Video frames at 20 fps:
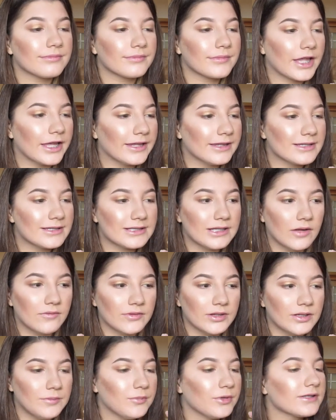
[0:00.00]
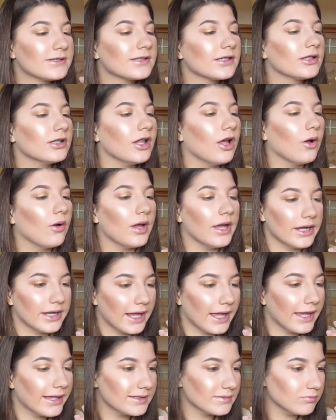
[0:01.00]
Okay, this definitely brings a glow and
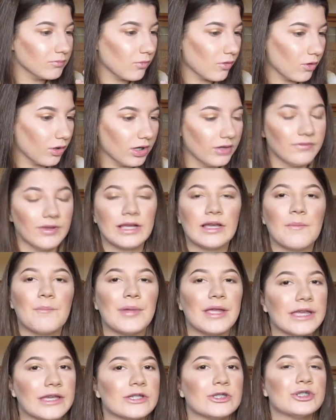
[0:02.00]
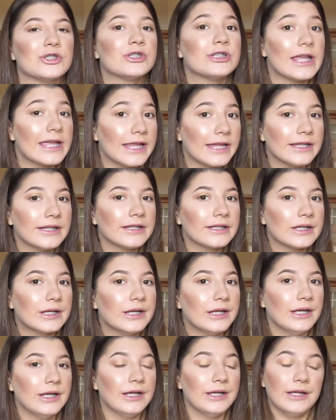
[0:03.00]
it has more of like a pinkish tint.
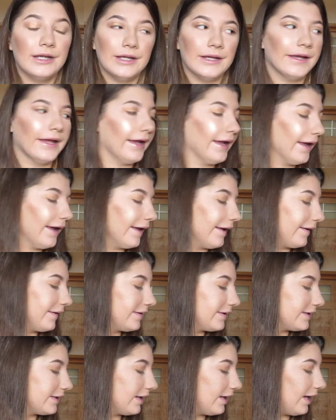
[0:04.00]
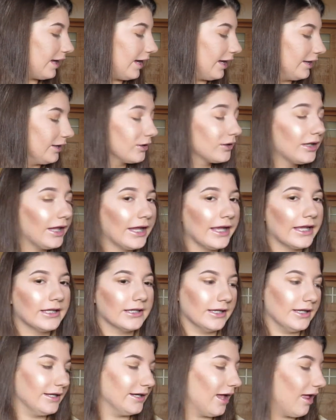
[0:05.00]
And I look
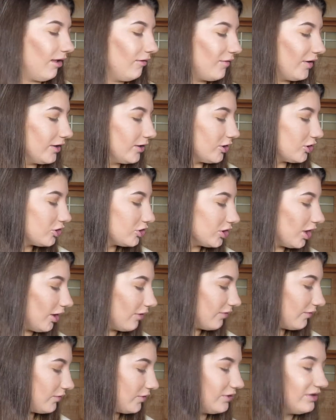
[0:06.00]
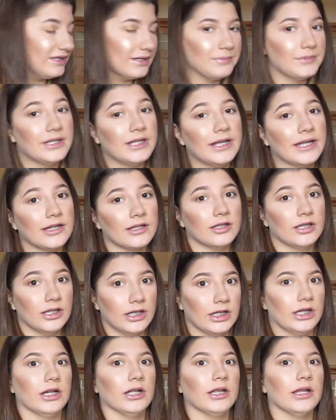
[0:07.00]
like an elf on the shelf if you dipped it in
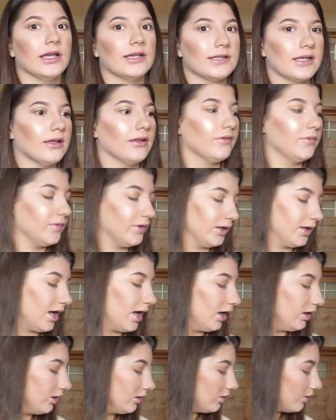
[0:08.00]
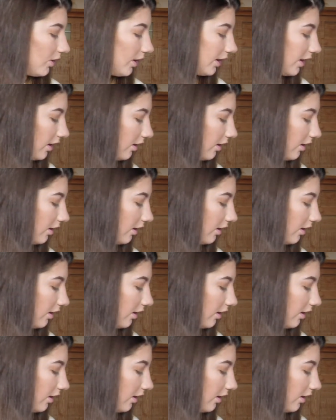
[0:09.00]
glitter. That's how the fuck I look right